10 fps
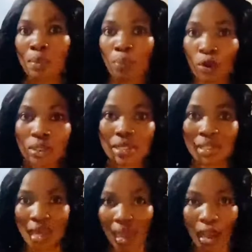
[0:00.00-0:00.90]
bought
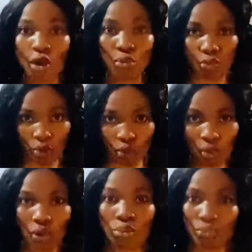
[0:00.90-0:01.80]
the hair raw,
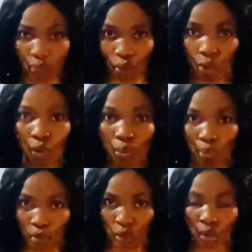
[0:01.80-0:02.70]
raw
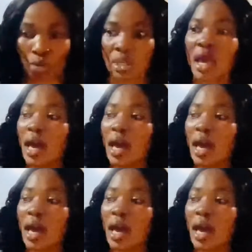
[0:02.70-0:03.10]
bundles.